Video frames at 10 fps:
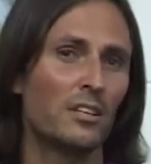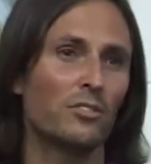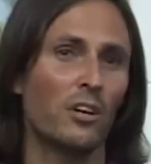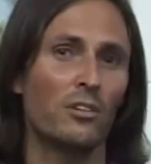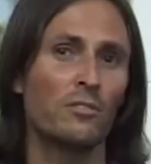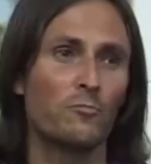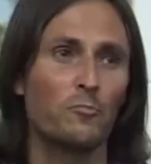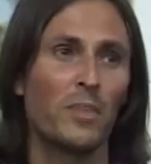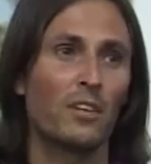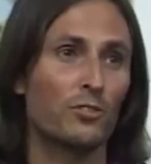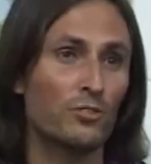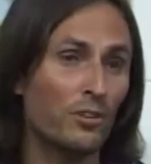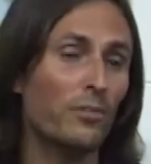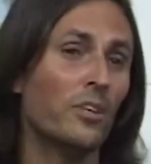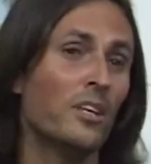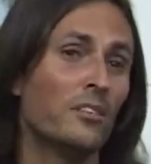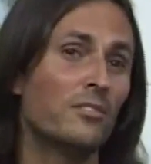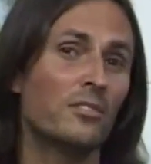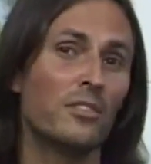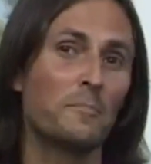So the truth
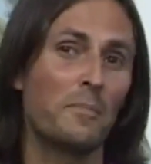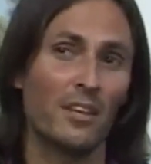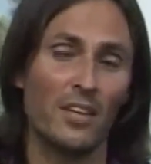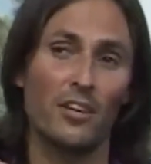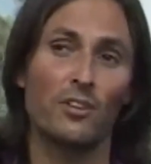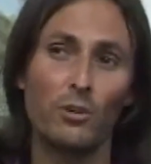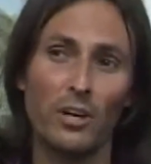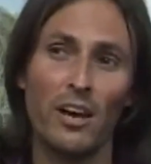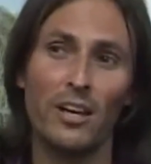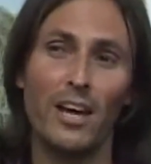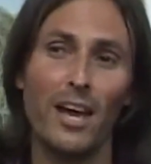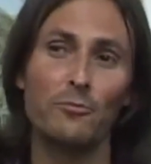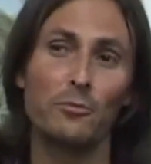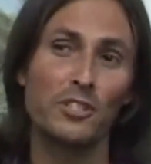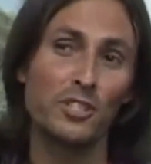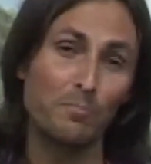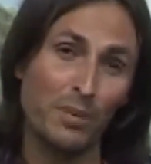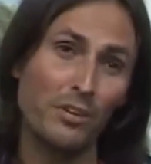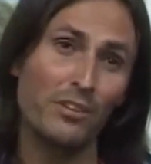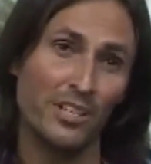is that you're going to have to
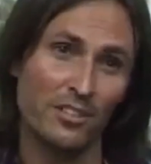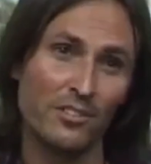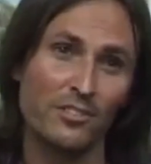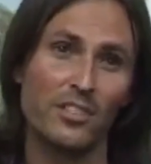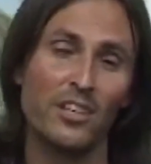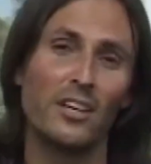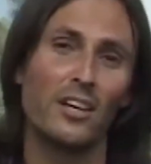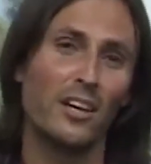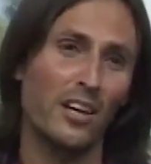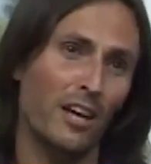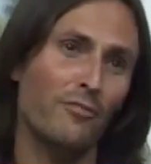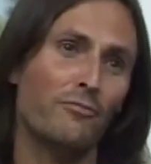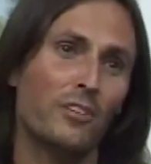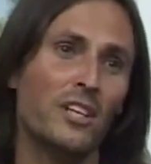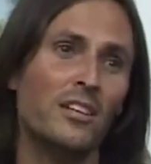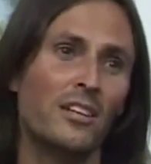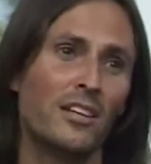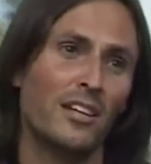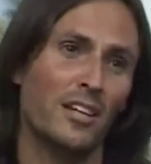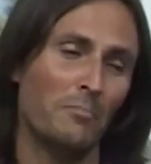experience every
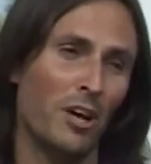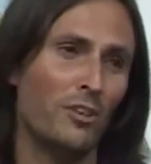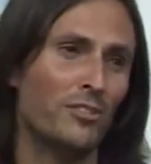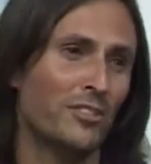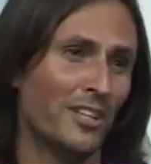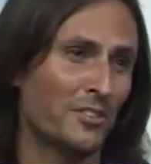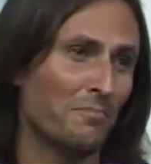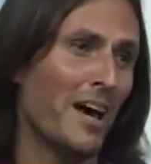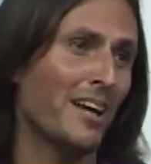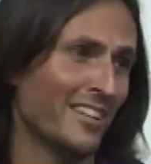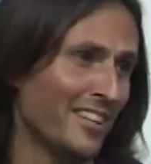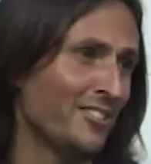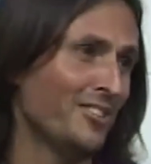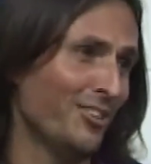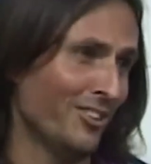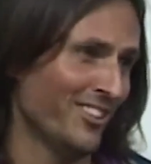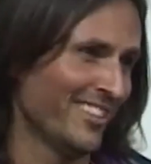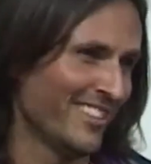emotion that's mud in you.